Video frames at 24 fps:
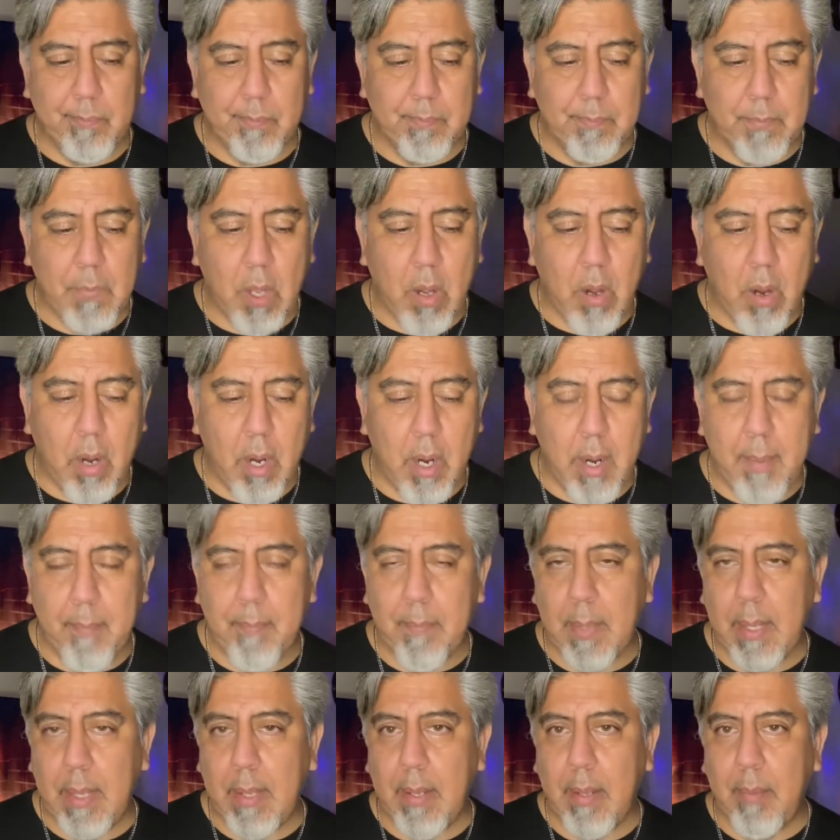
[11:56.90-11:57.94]

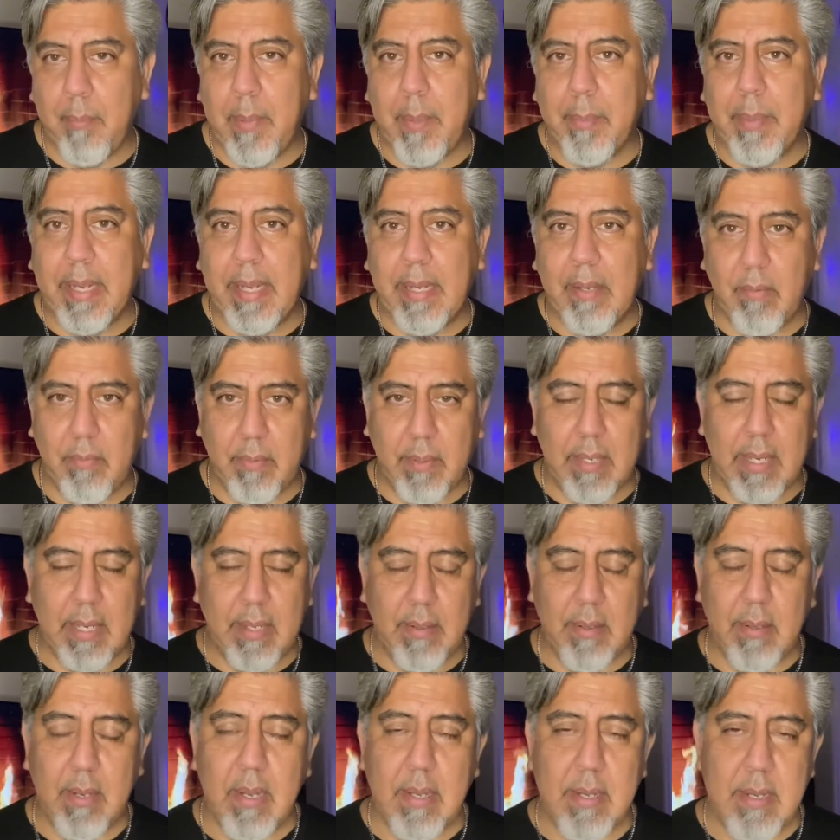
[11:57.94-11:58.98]
harm. Maybe
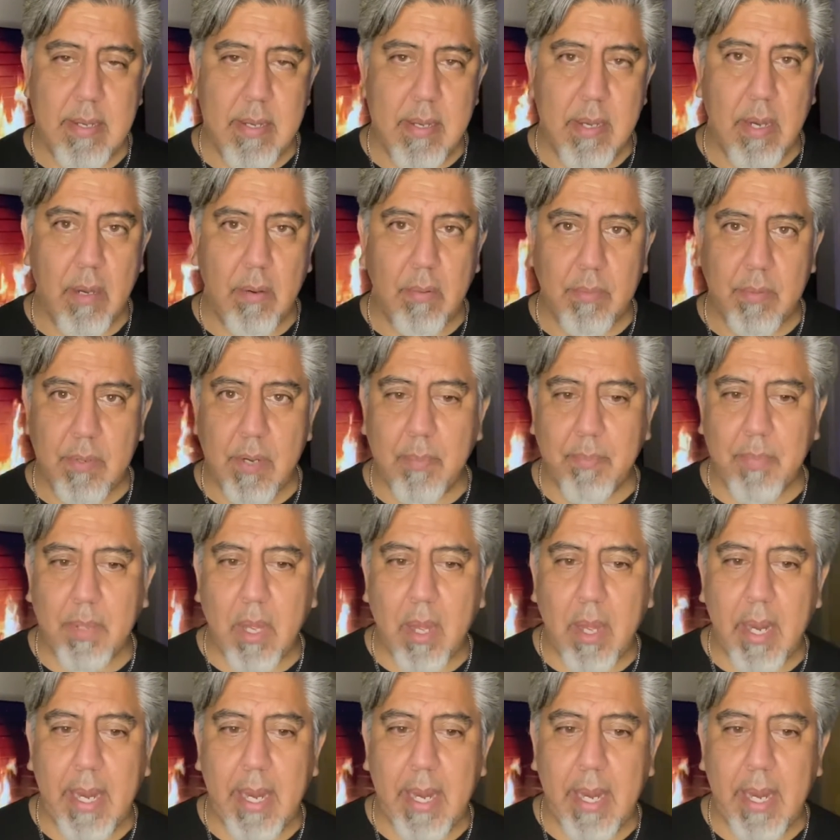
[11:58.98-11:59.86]
he, jumped on